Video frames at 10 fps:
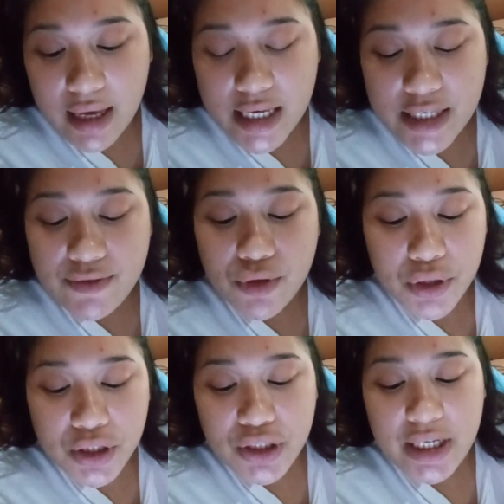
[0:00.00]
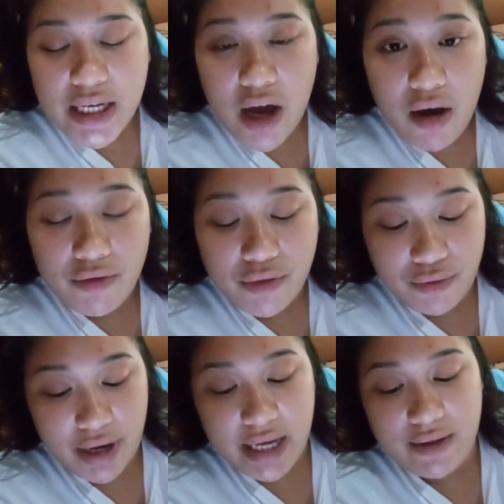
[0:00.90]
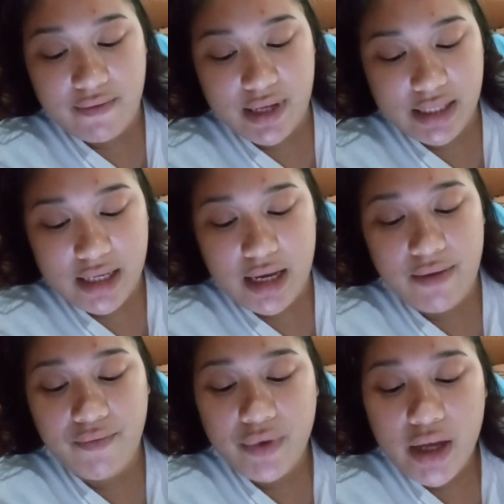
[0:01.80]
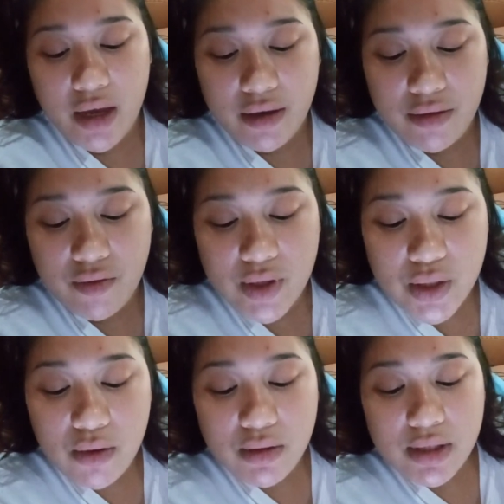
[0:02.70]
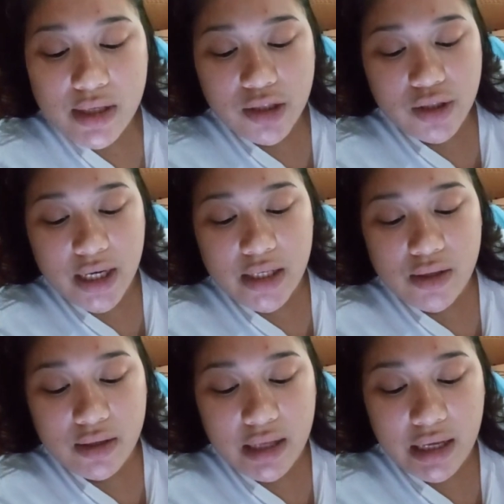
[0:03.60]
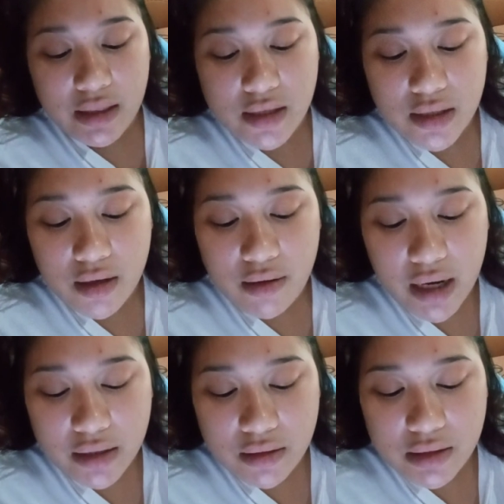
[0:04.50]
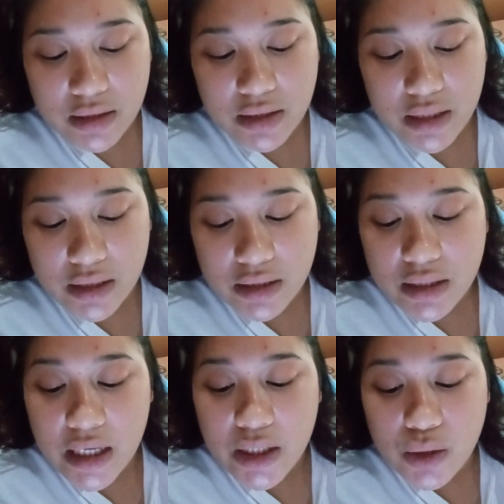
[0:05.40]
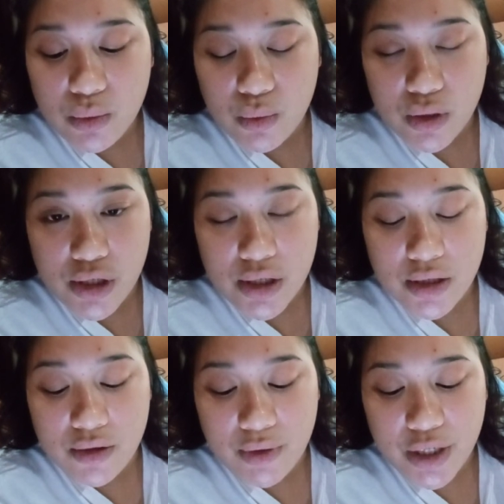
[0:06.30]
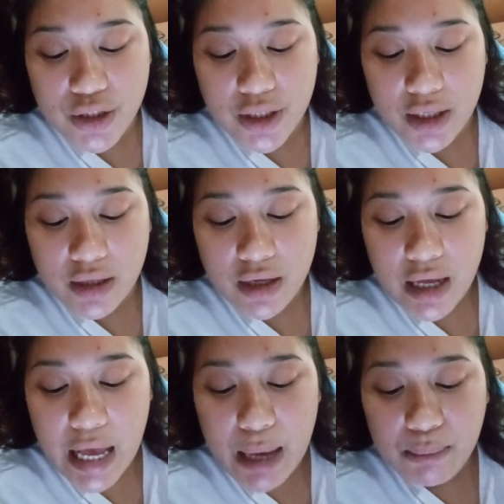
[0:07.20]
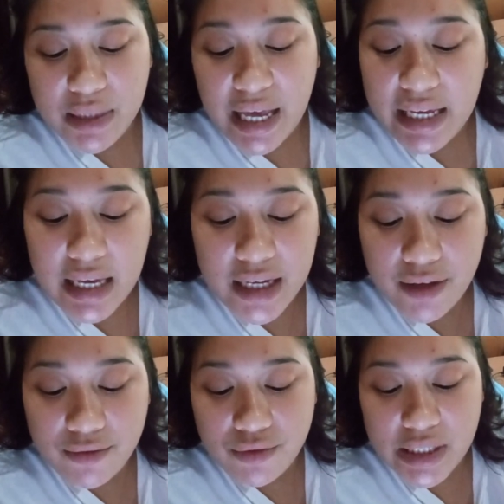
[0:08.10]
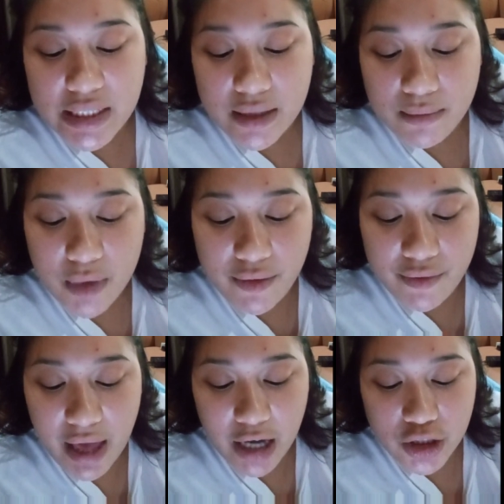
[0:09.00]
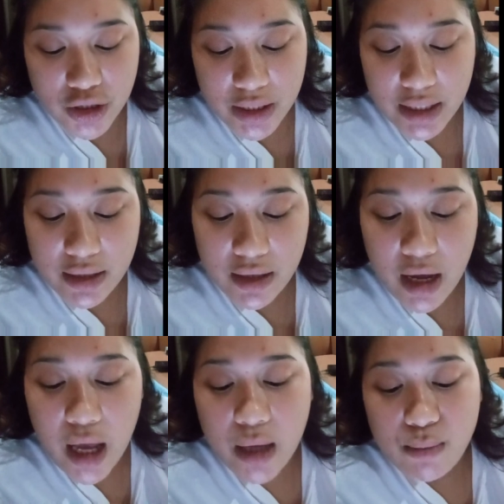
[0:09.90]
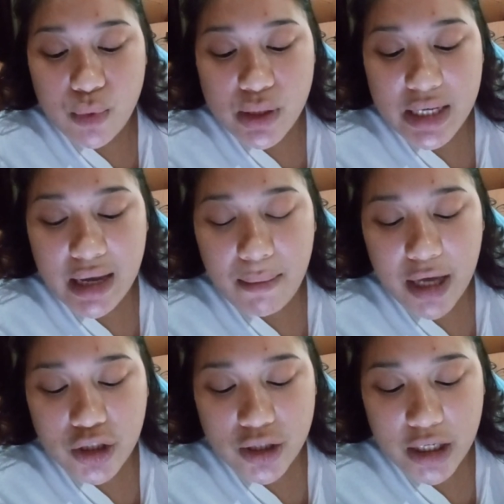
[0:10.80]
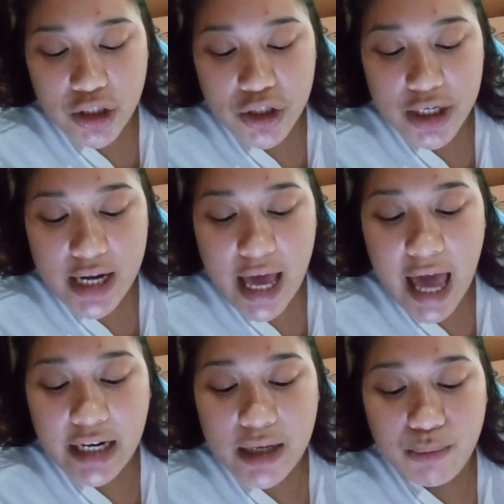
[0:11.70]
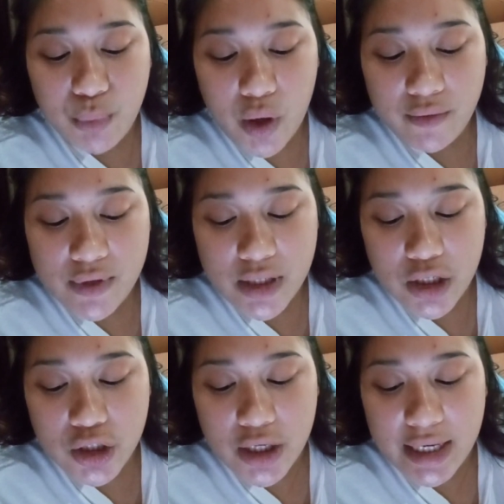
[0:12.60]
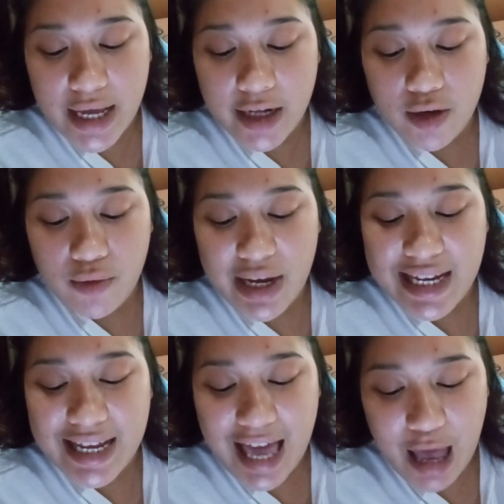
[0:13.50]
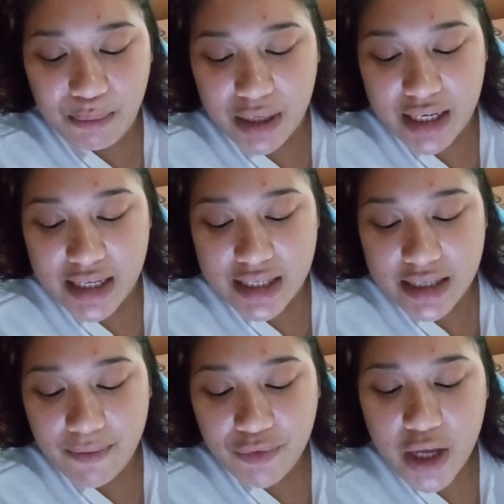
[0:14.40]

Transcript: is flourishing of creativity. The results suggest to take these characteristics into consideration. Playing and freedom of action, boosting imagination and improvisation, and creating happiness.